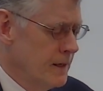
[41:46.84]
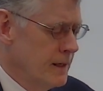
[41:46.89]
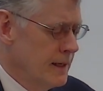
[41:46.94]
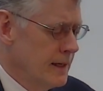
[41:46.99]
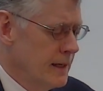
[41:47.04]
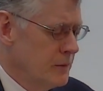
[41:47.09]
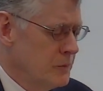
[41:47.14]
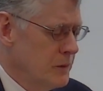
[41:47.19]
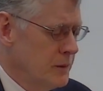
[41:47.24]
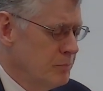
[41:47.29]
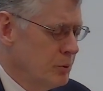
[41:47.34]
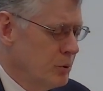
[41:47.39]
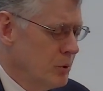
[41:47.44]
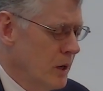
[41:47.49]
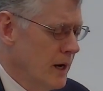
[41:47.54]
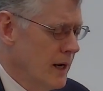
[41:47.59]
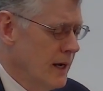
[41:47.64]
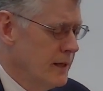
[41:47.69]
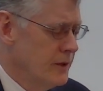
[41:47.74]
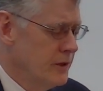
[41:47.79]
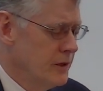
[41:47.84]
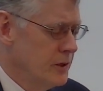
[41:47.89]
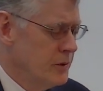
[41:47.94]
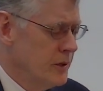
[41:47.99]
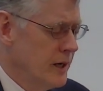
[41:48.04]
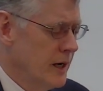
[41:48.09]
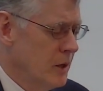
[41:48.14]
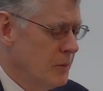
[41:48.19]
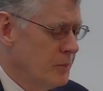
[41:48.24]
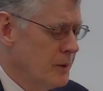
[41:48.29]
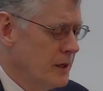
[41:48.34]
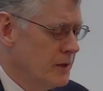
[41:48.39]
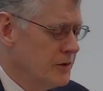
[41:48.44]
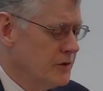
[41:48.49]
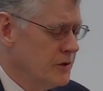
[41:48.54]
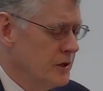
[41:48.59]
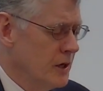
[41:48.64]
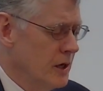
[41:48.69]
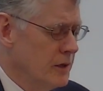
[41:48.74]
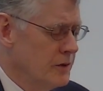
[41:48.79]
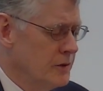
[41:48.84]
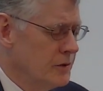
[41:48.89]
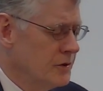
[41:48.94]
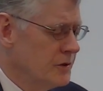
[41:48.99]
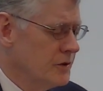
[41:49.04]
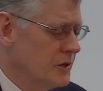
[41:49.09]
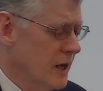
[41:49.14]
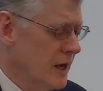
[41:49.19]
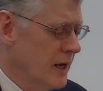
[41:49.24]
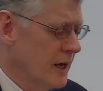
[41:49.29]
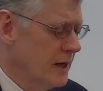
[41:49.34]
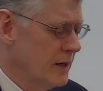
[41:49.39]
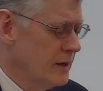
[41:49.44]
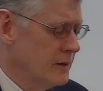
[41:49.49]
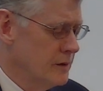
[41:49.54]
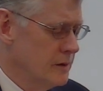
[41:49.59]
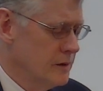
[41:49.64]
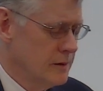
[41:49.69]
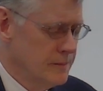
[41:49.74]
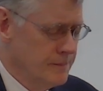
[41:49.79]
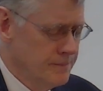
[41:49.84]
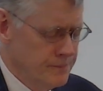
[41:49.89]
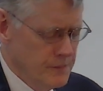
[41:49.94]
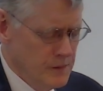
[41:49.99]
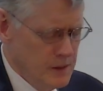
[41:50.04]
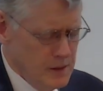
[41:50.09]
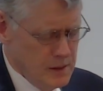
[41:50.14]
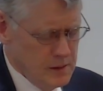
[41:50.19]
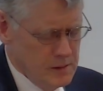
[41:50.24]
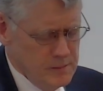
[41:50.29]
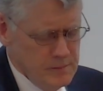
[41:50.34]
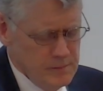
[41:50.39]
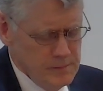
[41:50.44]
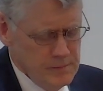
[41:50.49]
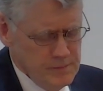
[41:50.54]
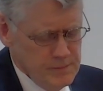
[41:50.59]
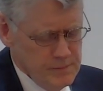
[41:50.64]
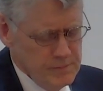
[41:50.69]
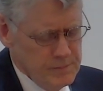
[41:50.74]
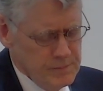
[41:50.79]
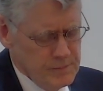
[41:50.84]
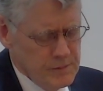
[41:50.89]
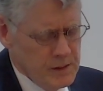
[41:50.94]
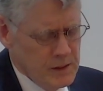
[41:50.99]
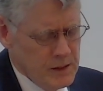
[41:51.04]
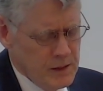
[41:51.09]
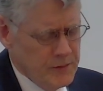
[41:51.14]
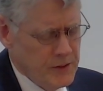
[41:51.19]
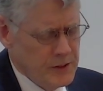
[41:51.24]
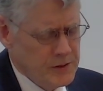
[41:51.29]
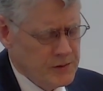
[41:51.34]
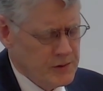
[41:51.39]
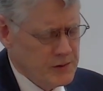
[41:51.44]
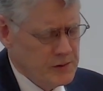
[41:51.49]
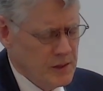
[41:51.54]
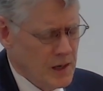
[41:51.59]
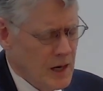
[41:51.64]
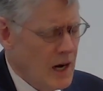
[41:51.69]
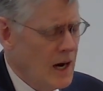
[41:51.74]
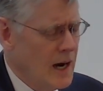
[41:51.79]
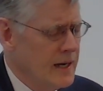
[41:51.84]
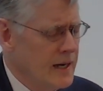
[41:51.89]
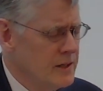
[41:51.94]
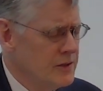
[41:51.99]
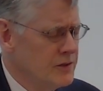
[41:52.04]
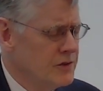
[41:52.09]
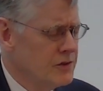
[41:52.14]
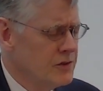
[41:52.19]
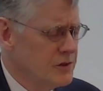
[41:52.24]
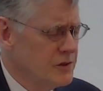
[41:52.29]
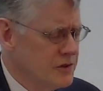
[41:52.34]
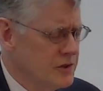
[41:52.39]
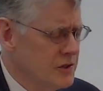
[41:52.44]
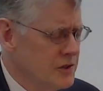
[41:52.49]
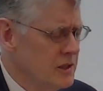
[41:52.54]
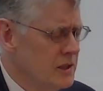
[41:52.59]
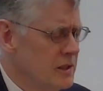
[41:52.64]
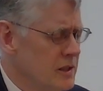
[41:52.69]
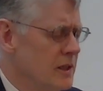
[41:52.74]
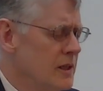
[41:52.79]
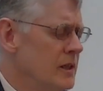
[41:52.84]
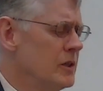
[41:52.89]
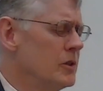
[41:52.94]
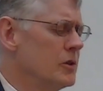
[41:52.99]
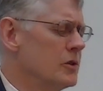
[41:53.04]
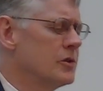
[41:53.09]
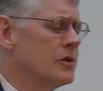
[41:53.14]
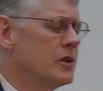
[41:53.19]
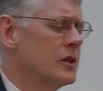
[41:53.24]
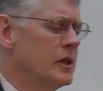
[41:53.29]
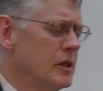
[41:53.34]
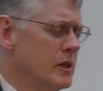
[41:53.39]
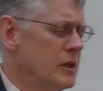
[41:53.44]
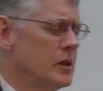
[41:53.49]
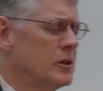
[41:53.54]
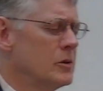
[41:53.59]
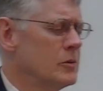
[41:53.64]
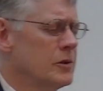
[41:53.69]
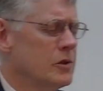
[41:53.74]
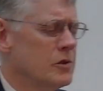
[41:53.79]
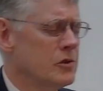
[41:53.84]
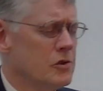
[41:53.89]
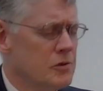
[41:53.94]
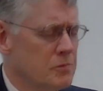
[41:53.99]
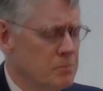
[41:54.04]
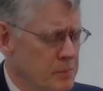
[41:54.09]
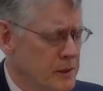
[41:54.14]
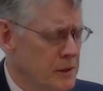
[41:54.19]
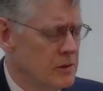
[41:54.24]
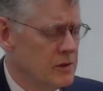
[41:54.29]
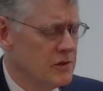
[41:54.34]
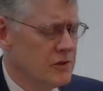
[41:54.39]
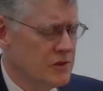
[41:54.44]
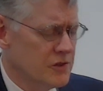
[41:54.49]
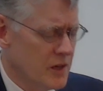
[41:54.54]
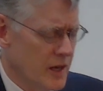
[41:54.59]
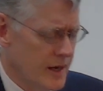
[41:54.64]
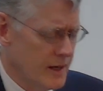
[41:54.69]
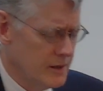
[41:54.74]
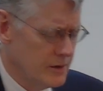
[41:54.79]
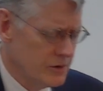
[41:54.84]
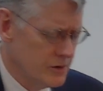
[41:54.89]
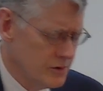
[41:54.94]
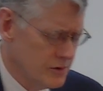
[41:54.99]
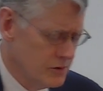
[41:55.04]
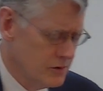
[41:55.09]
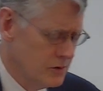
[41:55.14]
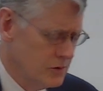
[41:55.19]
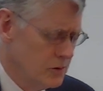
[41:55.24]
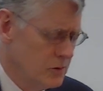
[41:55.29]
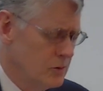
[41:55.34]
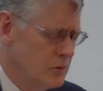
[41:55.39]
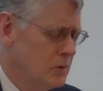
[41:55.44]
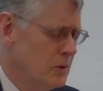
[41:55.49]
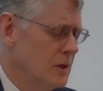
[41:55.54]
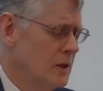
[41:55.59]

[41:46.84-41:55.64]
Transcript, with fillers: And we pray that you would help us to understand. Give us eyes to see and ears to hear what the Spirit says to